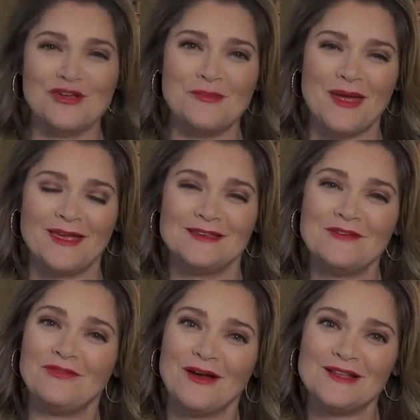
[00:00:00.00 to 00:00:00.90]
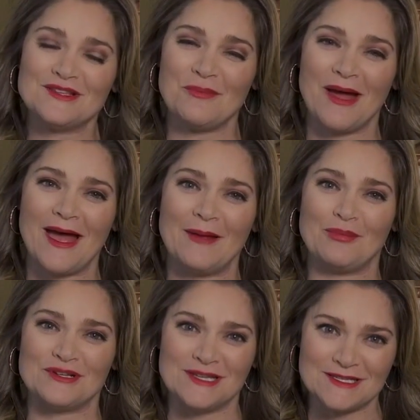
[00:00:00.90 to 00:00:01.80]
you can make a difference by
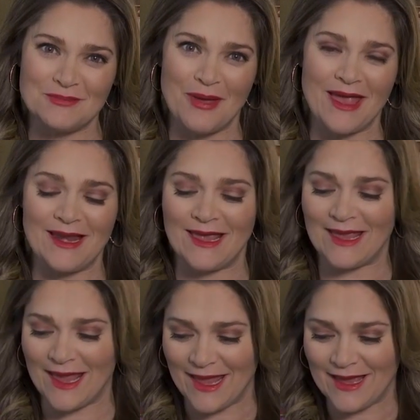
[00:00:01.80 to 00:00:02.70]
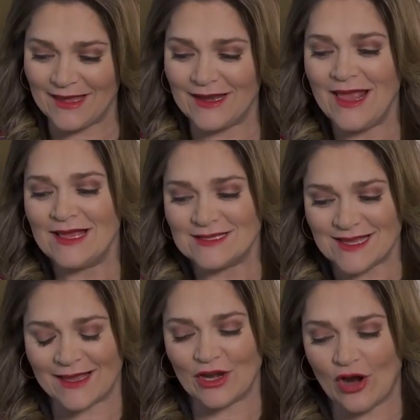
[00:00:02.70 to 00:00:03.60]
participating in
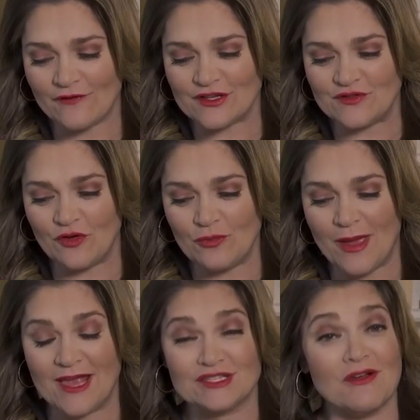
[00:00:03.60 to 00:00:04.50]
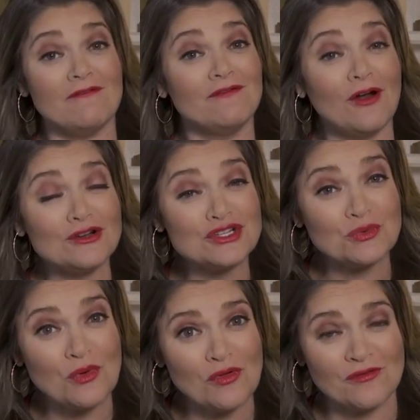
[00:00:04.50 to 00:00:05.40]
Second Harvest Food Bank's
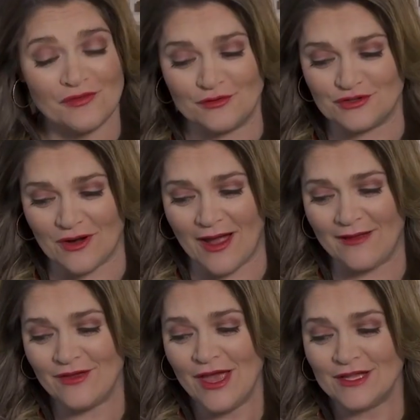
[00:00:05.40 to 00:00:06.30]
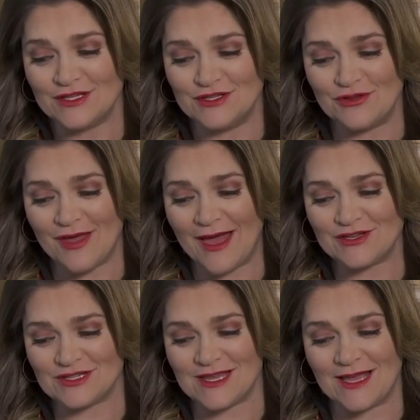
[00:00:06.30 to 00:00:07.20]
virtual food drive. To do
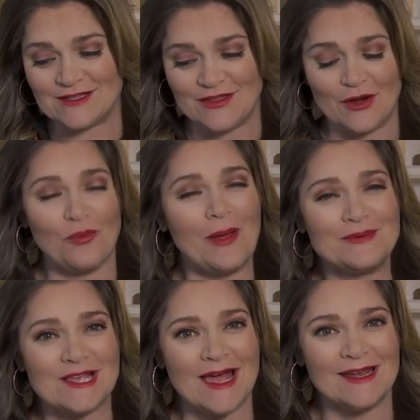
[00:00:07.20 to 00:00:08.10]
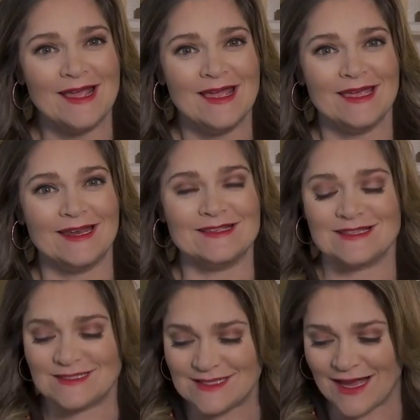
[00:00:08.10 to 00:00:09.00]
that, just head to their website. It
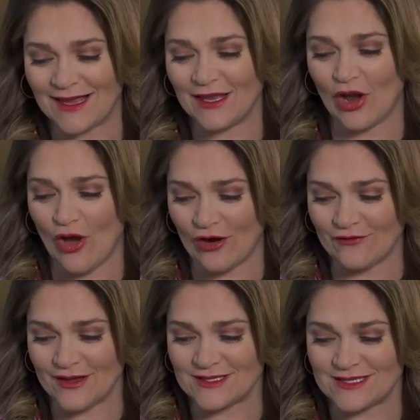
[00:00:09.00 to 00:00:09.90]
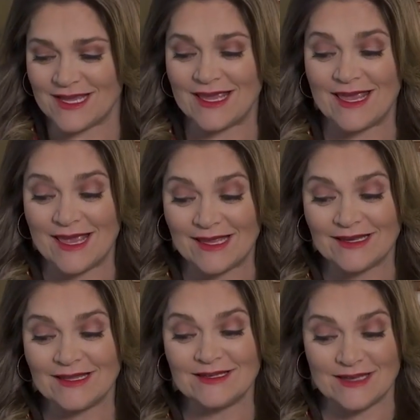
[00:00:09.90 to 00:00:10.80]
is second harvest
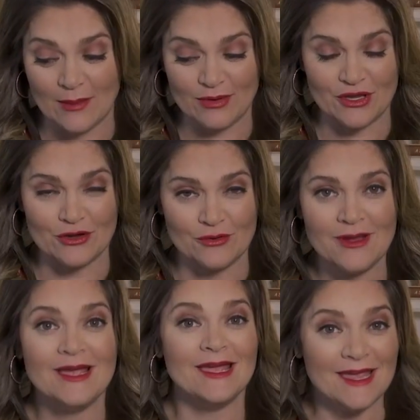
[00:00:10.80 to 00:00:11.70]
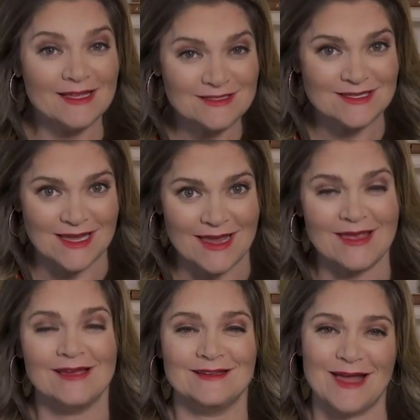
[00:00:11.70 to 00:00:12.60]
n w n
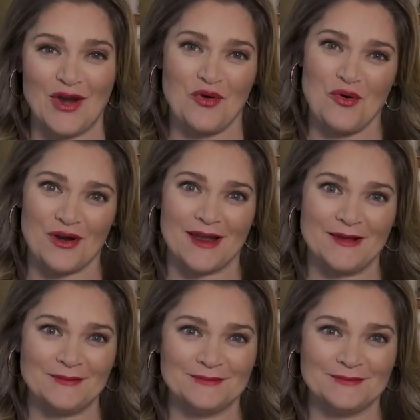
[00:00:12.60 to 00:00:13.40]
c dot org.